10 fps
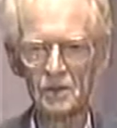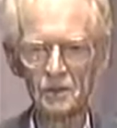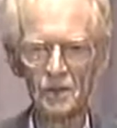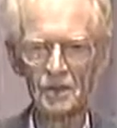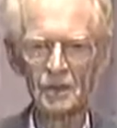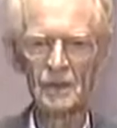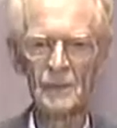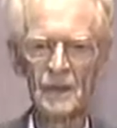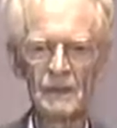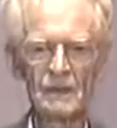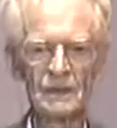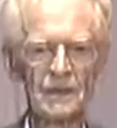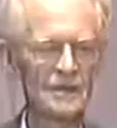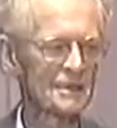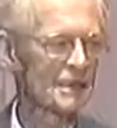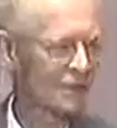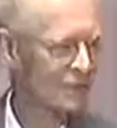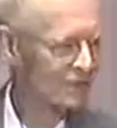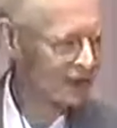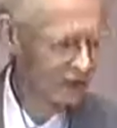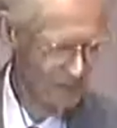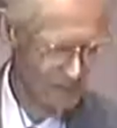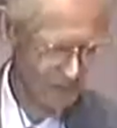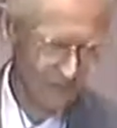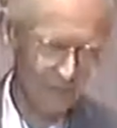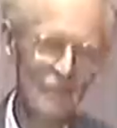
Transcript: Award, and now this,